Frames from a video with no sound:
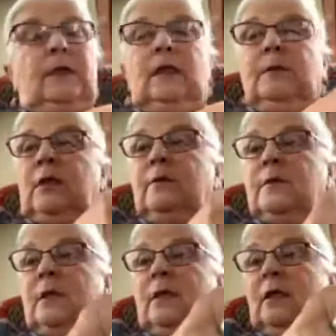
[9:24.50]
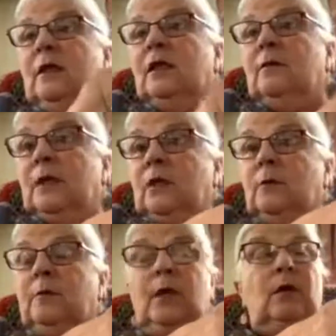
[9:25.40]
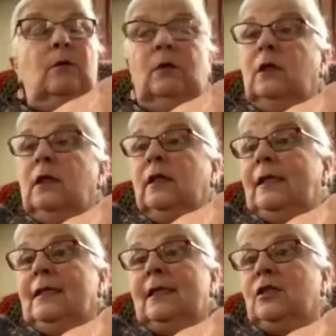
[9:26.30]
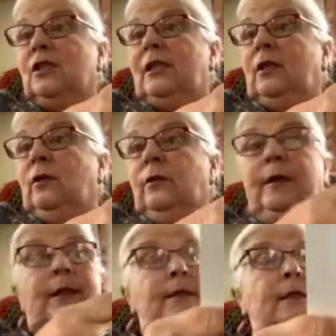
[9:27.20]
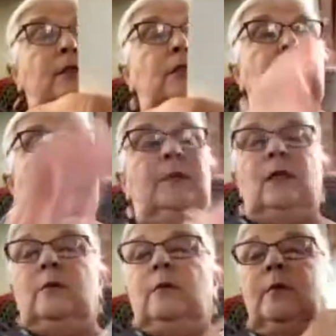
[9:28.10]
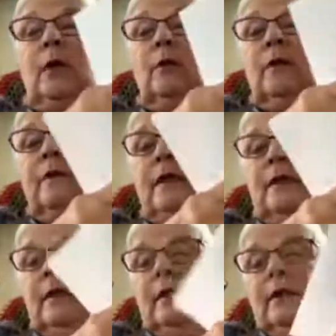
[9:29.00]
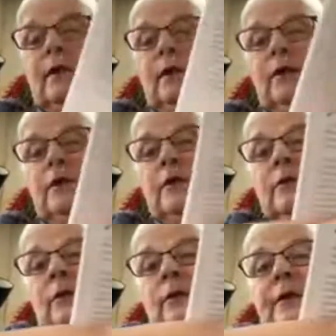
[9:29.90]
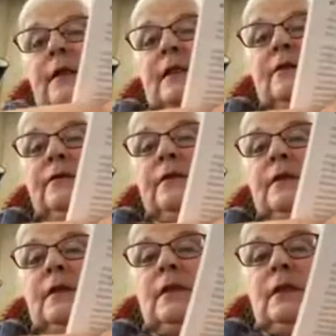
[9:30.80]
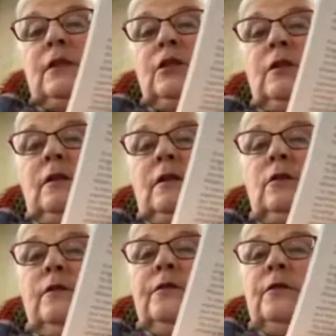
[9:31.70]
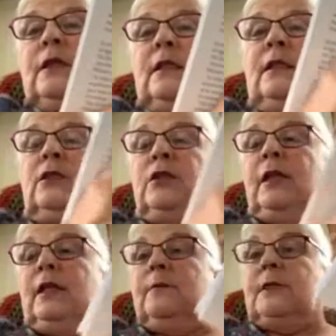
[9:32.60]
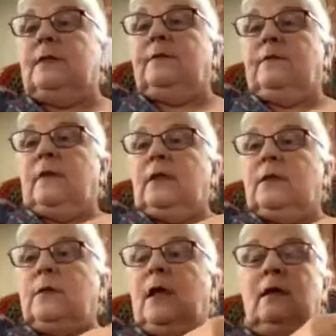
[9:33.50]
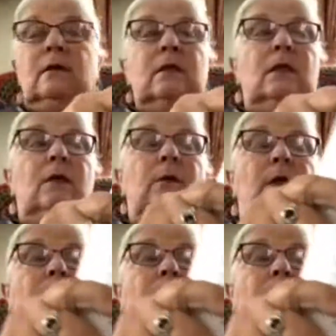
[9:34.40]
it can become a bowl. Intentionally or unintentionally, it becomes a bowl, and then you can do all these different sort of 3D shapes as well. So